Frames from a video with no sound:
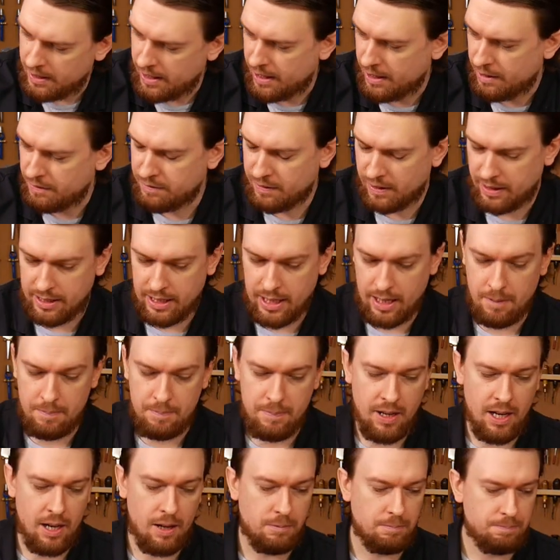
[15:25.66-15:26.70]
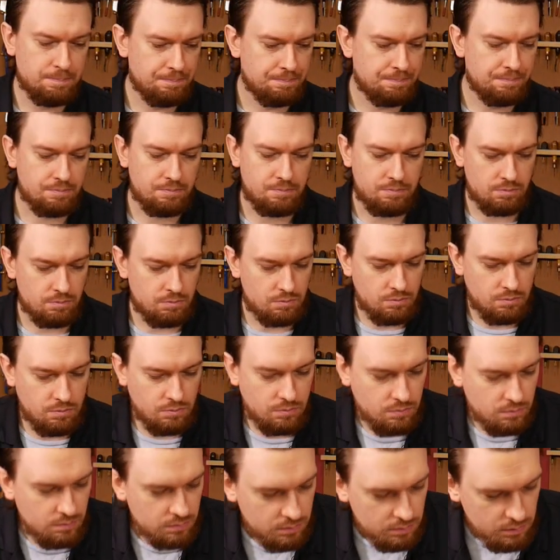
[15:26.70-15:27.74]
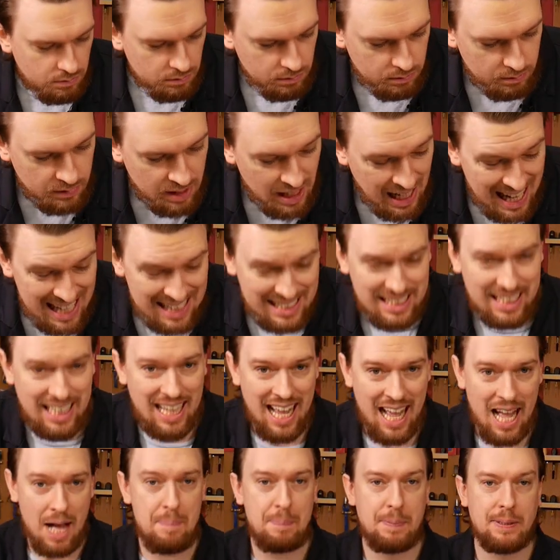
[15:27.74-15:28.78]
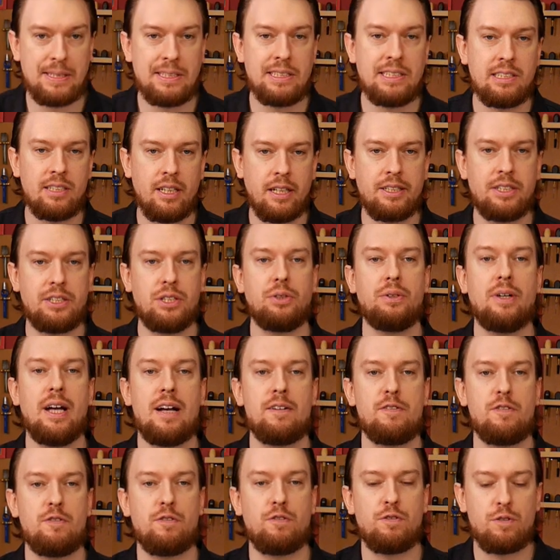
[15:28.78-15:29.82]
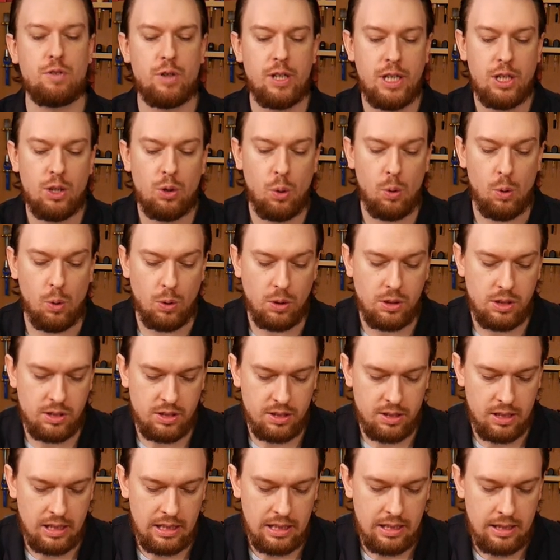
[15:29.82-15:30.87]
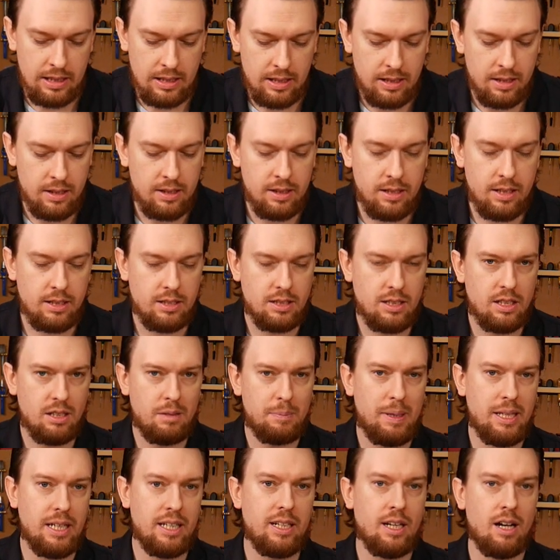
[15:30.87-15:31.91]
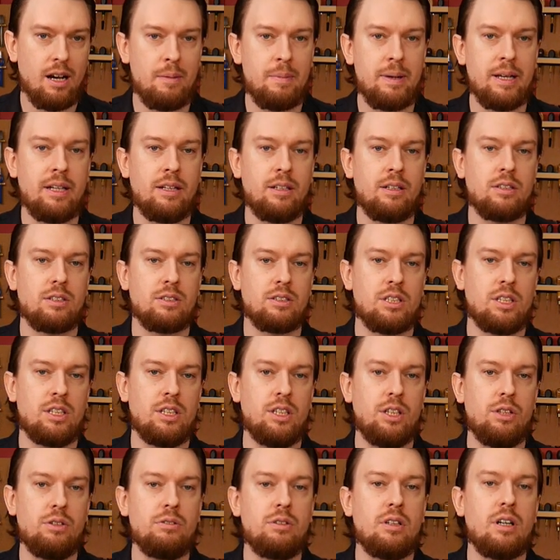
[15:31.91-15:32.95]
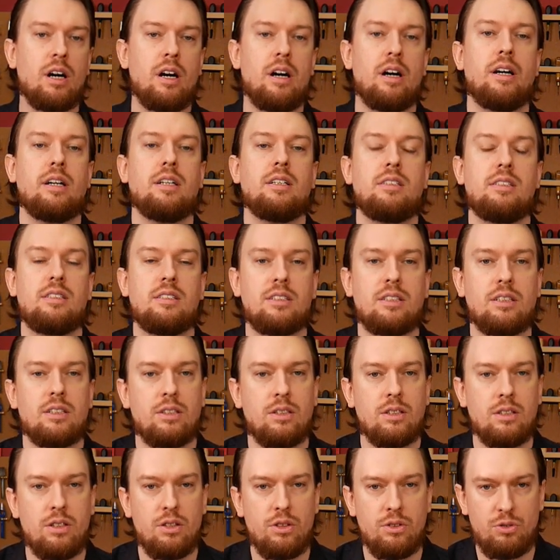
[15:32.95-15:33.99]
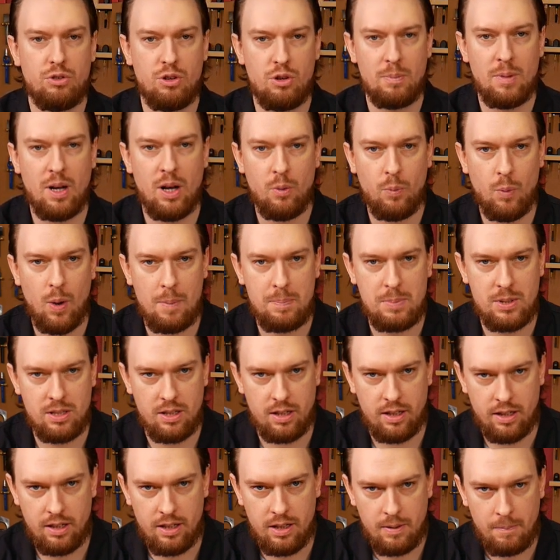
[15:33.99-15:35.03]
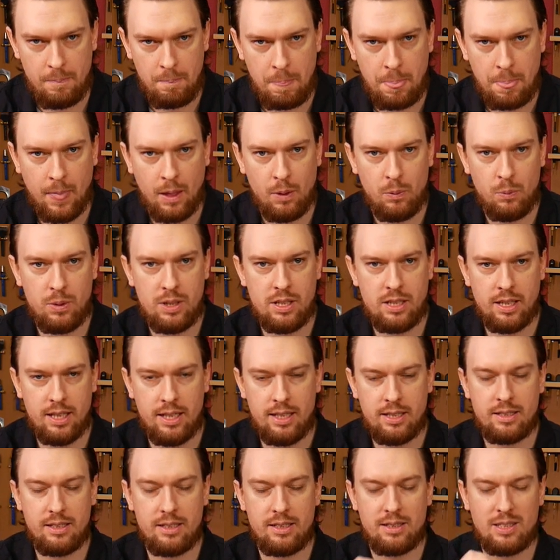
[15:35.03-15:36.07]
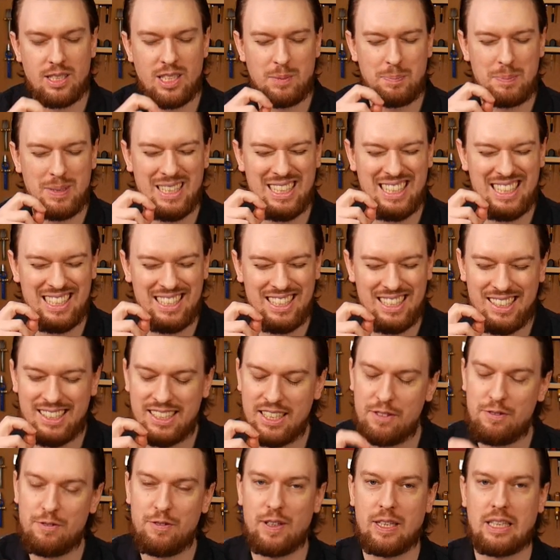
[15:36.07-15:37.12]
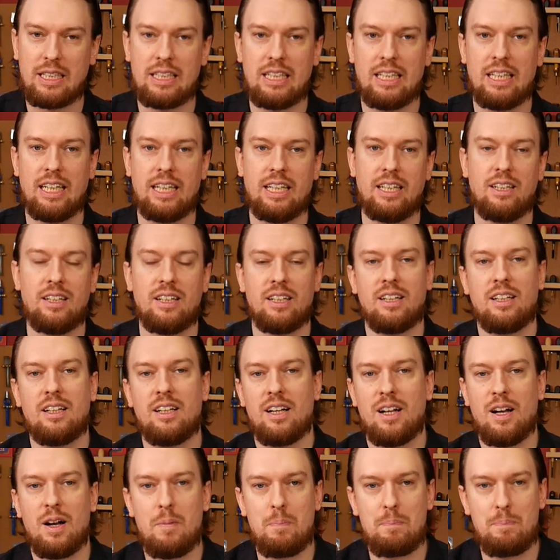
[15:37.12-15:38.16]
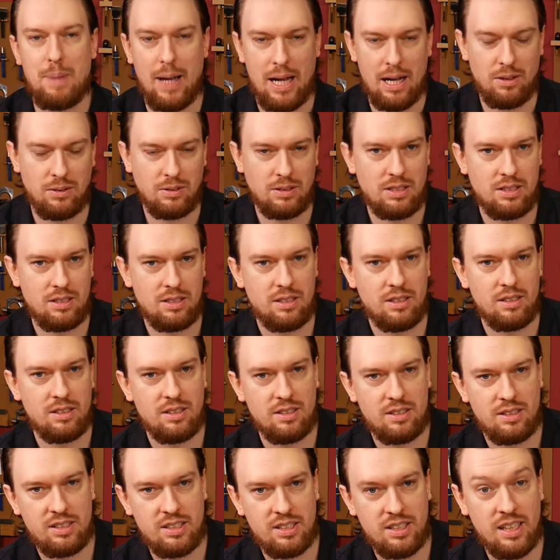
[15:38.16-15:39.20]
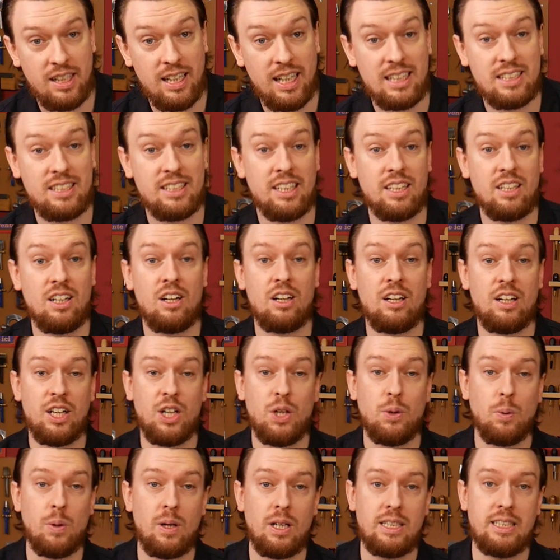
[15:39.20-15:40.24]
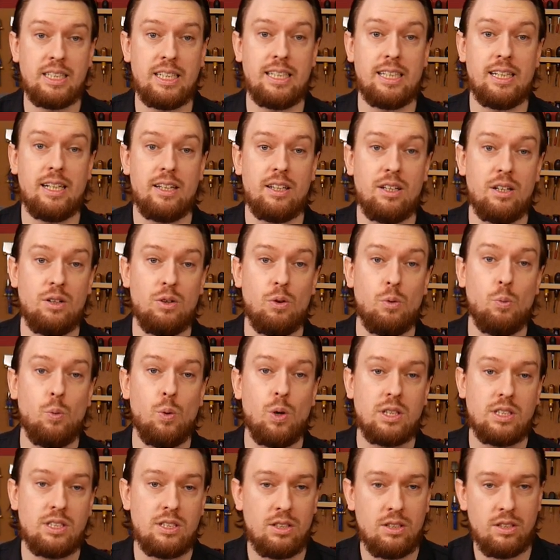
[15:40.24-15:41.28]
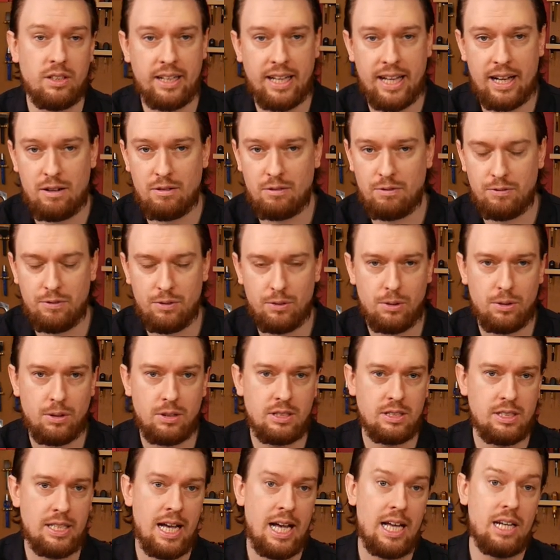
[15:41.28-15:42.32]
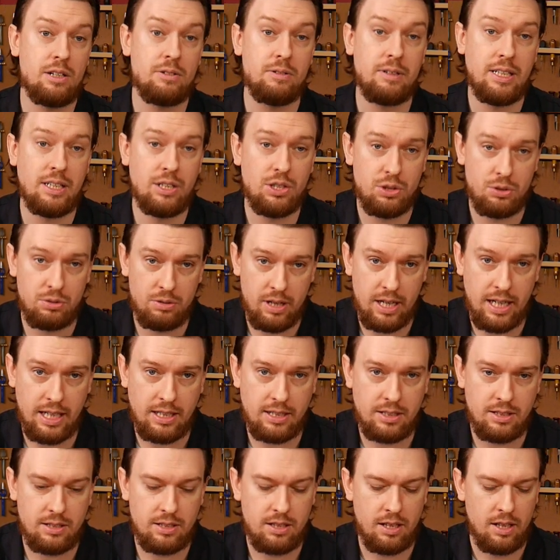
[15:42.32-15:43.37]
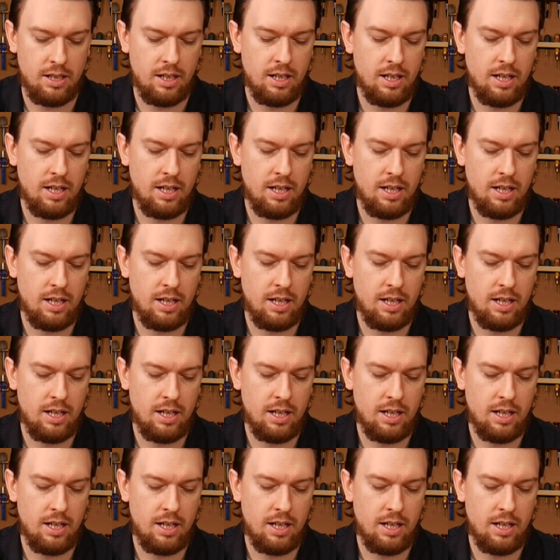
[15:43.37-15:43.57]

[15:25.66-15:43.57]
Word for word: uh, find out? Now, as it happens, I do have a free course that's going to be coming to you guys through my website, which is specifically about selecting high quality leather, what to look out for, tannery tricks,